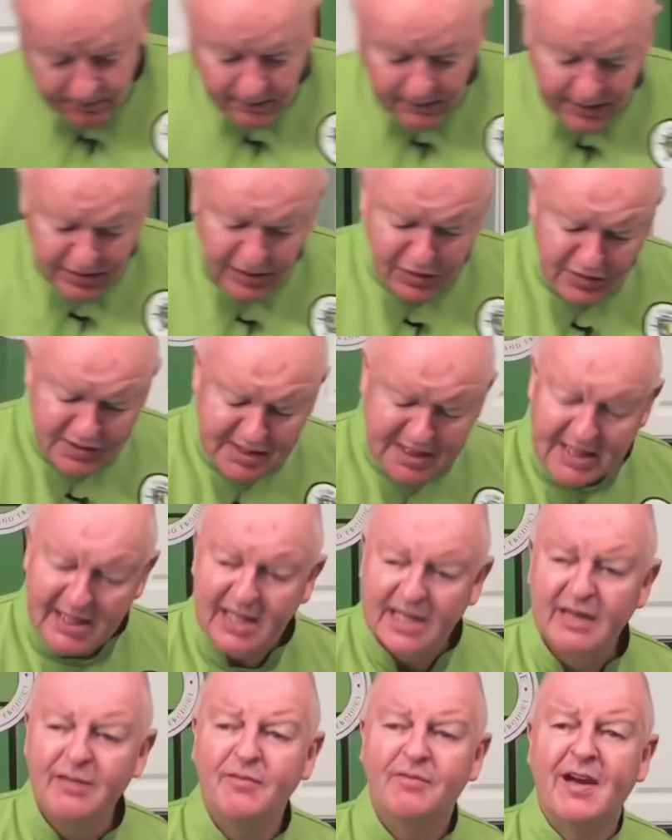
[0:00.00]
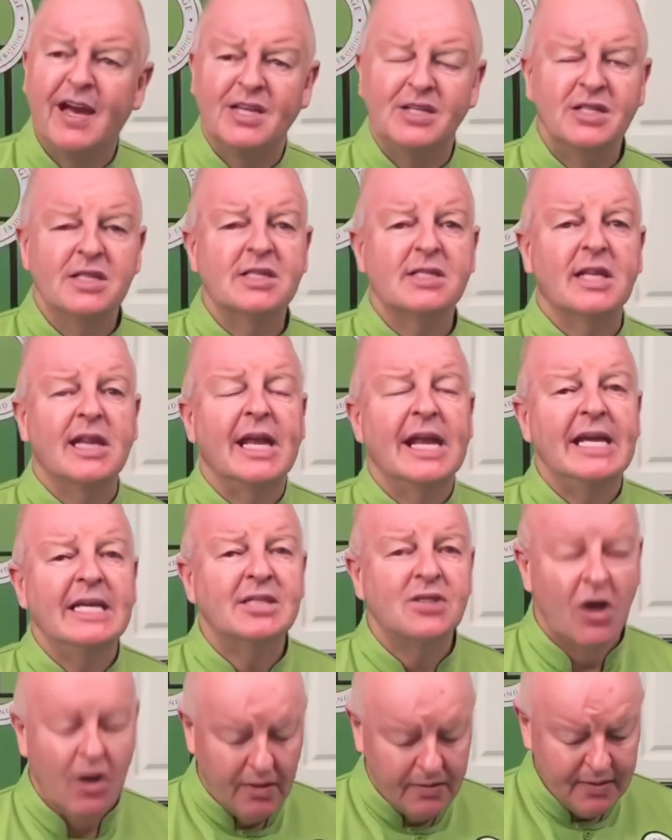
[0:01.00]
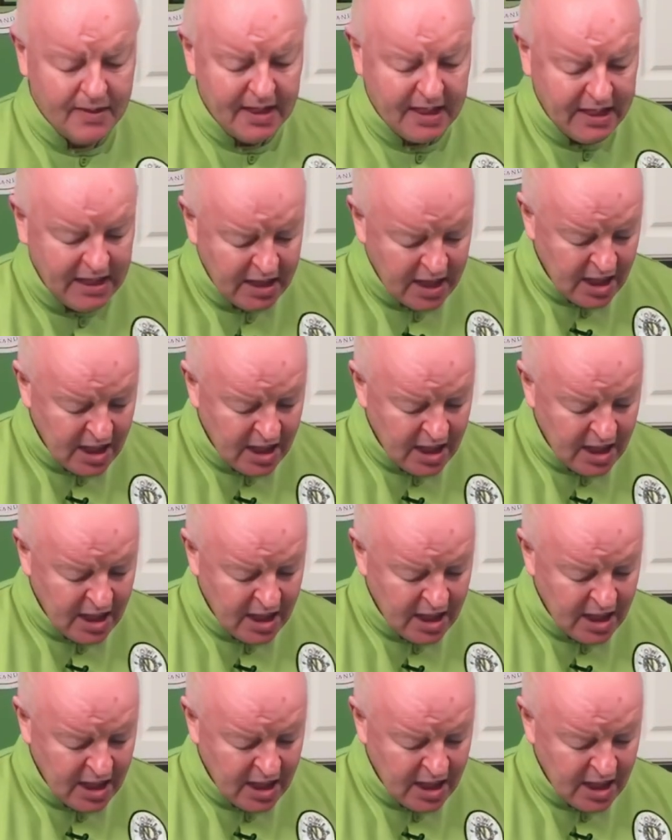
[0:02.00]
using the confectioner's glaze on the